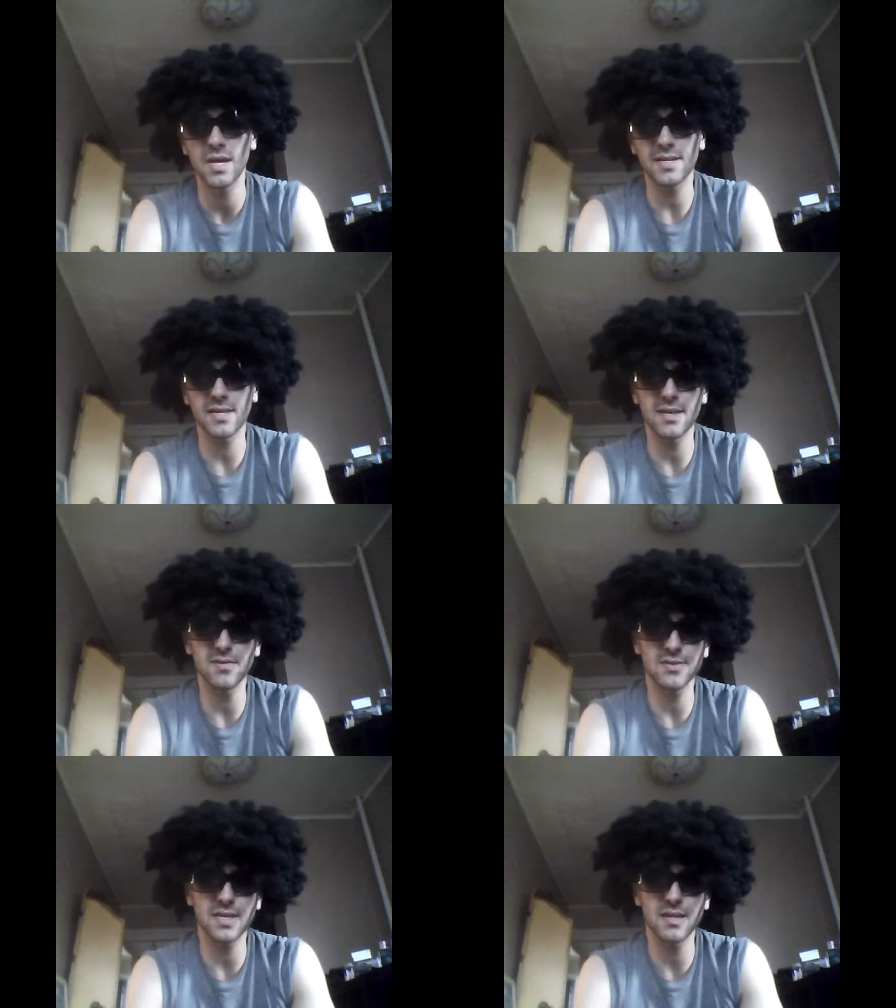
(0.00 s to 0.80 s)
And
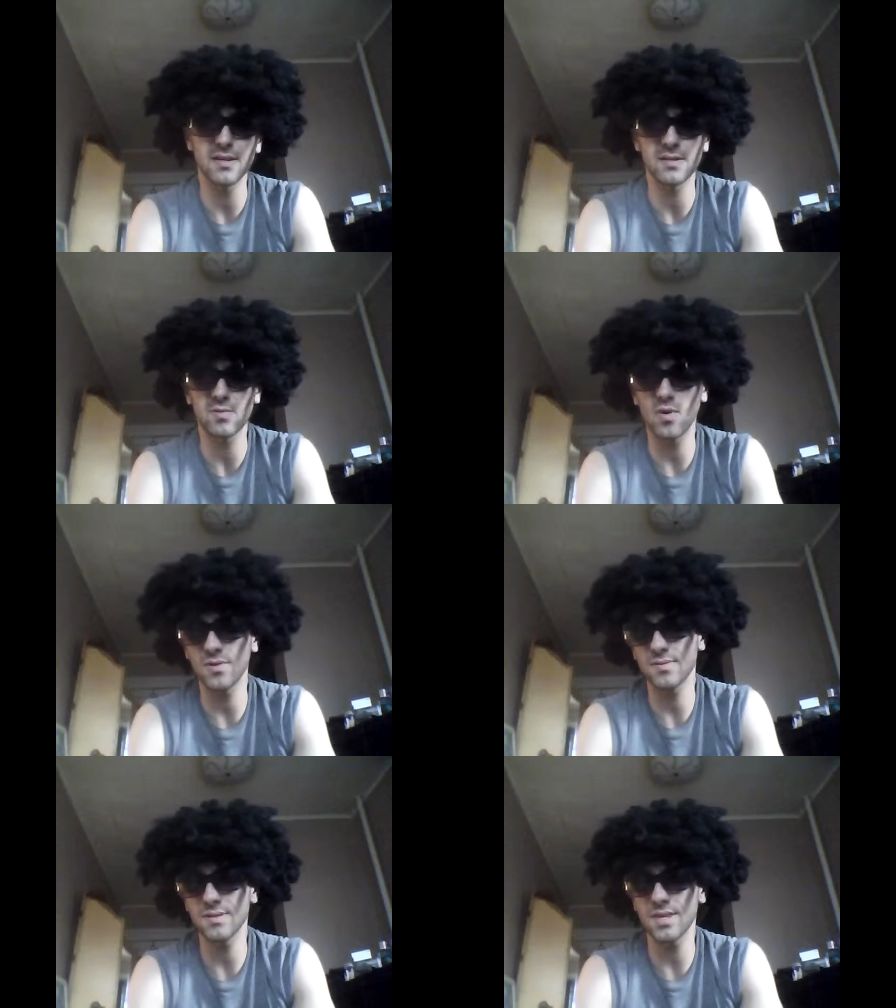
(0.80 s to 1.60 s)
Canelo said,
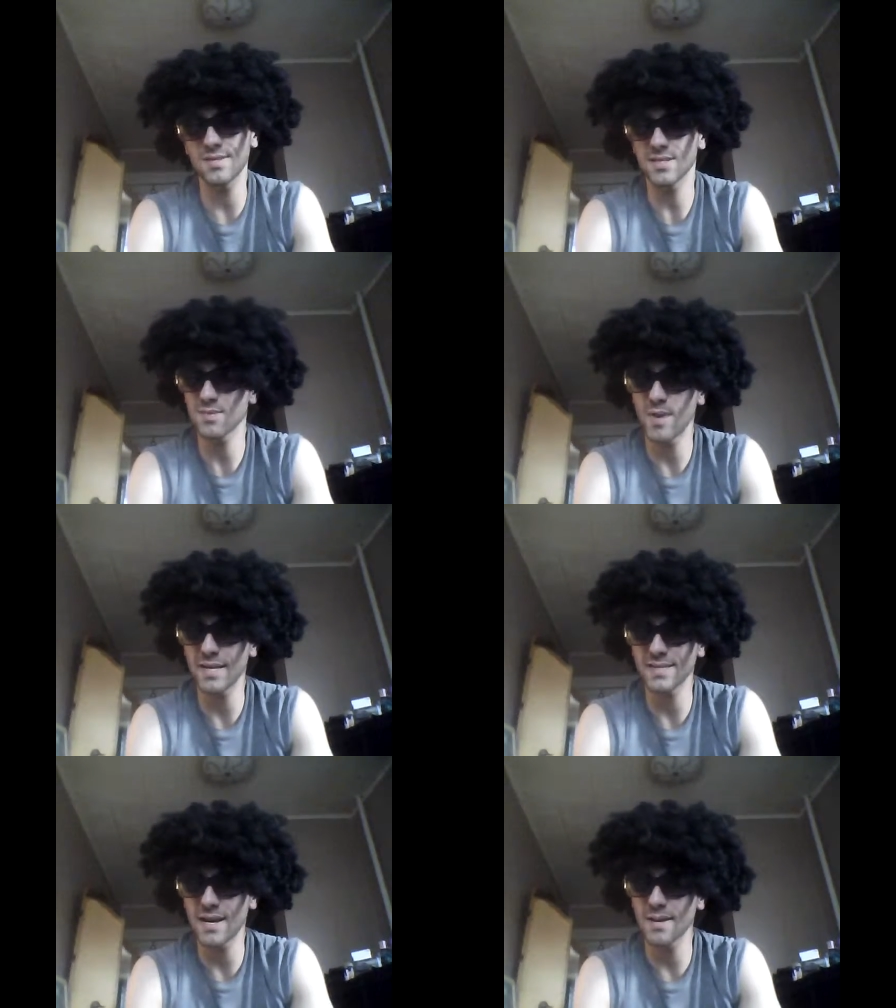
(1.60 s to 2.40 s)
well, this is
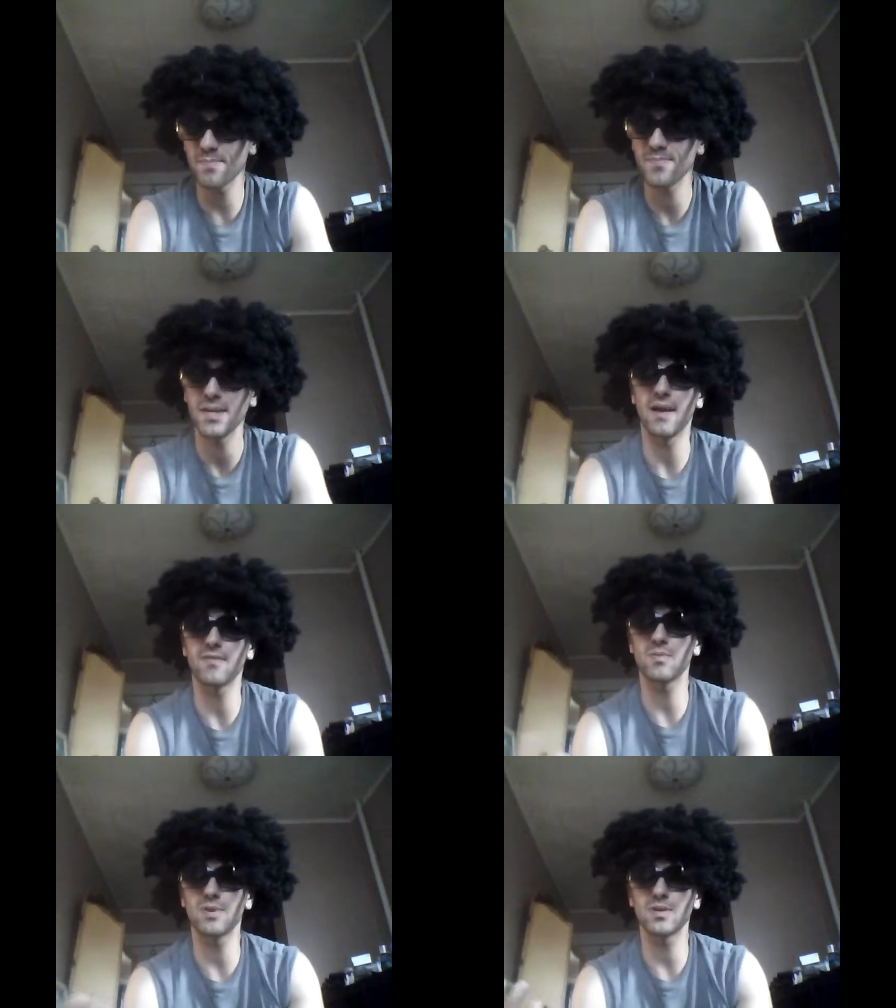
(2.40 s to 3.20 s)
my time.
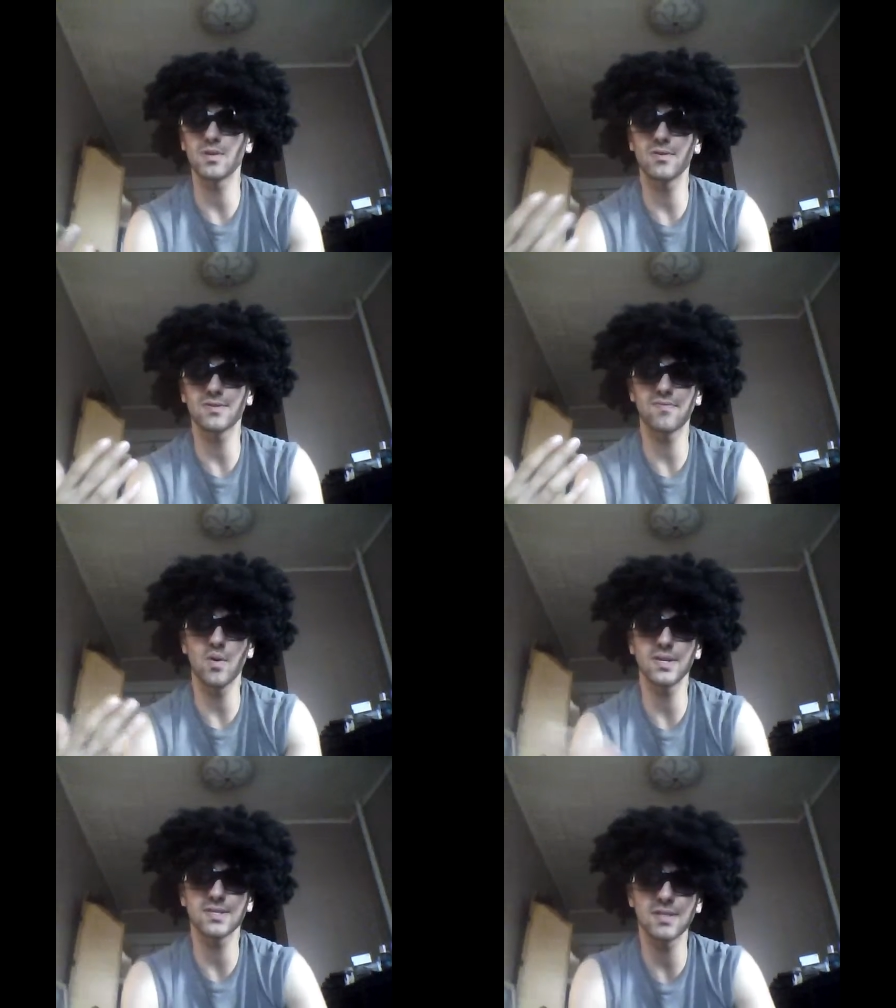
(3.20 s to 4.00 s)
Everyone knows
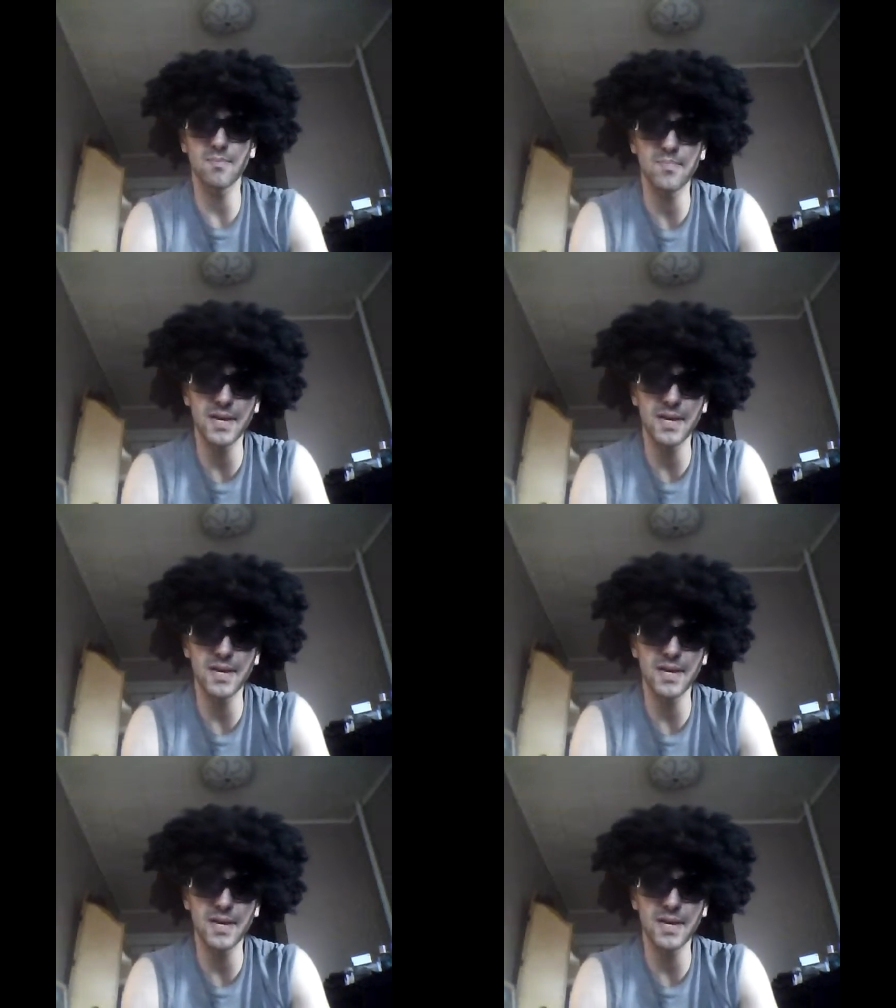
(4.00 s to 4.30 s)
Floyd's the